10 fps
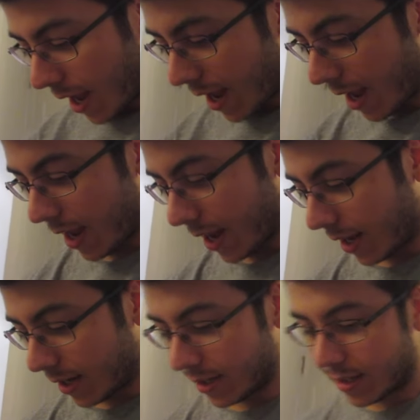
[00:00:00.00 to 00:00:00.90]

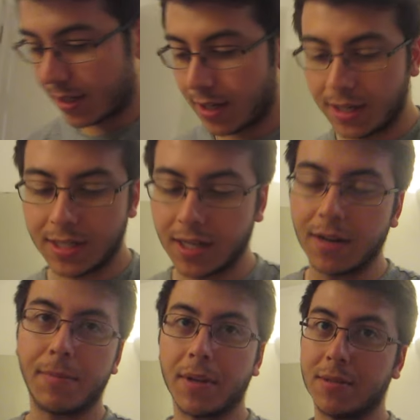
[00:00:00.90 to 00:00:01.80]
and I
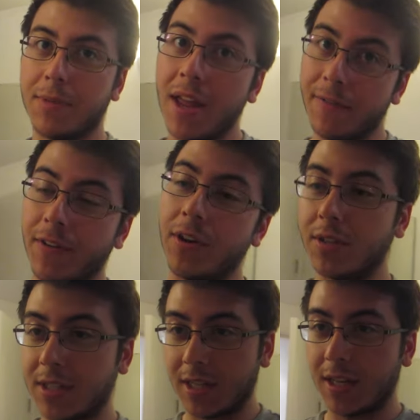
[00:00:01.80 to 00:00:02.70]
decided to plug some
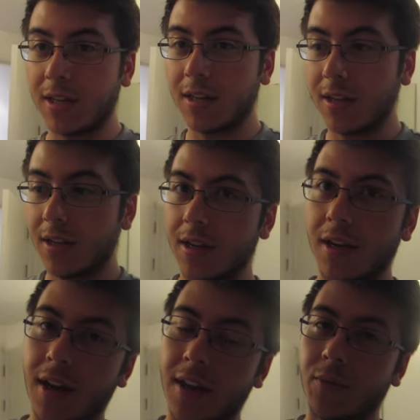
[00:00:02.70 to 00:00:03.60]
headphones in,
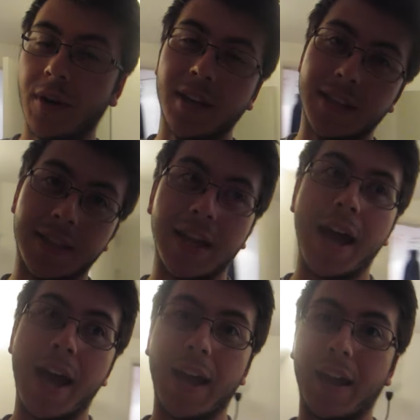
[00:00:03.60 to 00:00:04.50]
and when I did
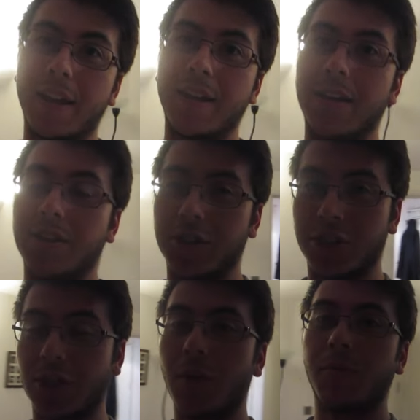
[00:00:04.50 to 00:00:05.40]
that, it just
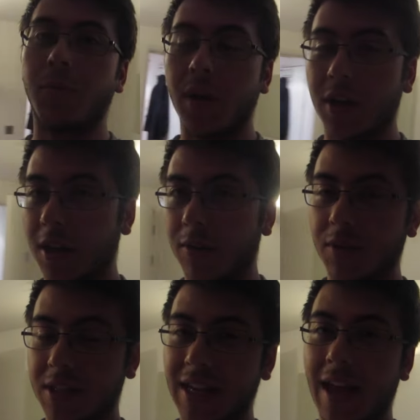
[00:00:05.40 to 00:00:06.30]
stopped working
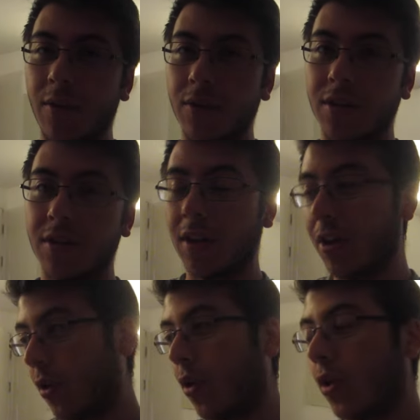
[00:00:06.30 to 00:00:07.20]
with sound
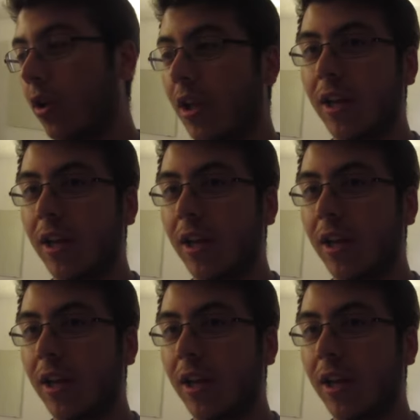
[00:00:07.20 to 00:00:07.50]
at all.